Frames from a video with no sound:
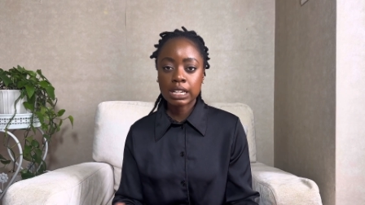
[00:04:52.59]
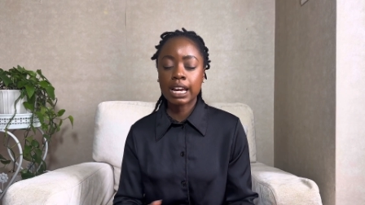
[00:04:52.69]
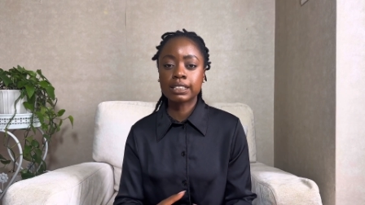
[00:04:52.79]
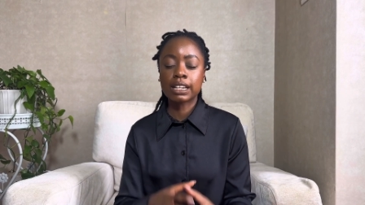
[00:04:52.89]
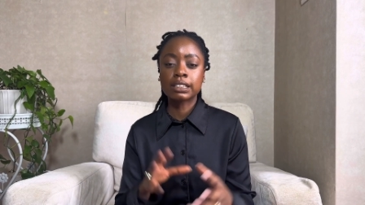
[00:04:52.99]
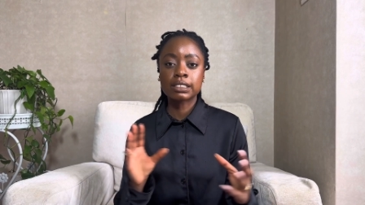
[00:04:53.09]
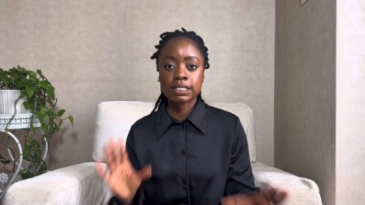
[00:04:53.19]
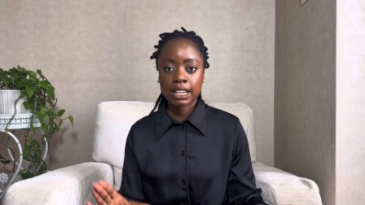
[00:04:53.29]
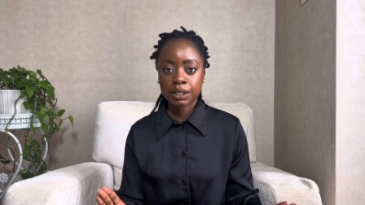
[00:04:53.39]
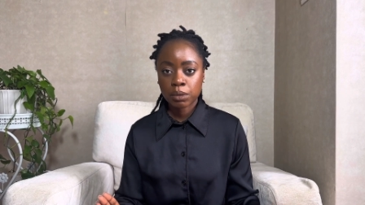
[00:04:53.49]
and
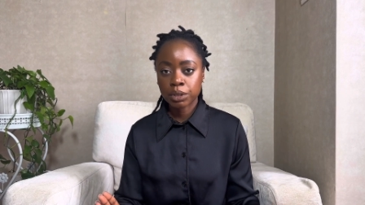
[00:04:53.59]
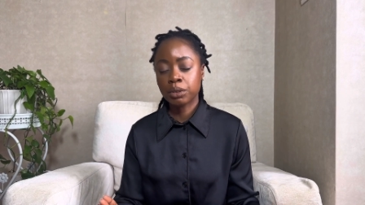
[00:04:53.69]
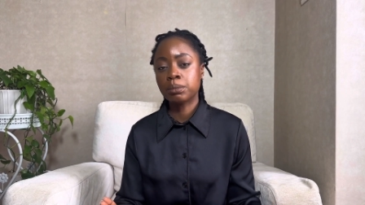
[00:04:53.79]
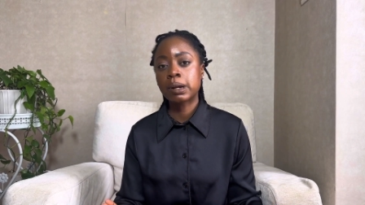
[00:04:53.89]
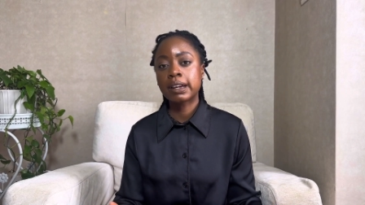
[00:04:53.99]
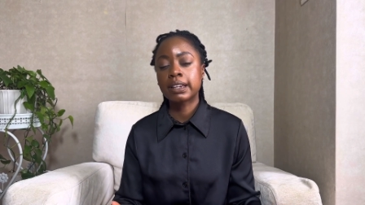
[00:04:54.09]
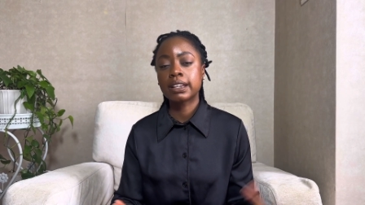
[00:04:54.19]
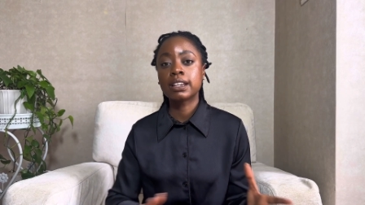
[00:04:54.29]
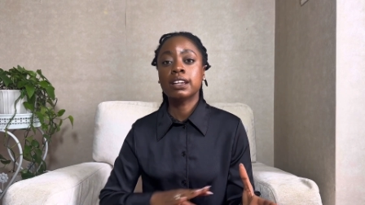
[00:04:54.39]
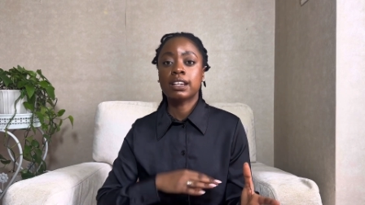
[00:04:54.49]
understand what you're buying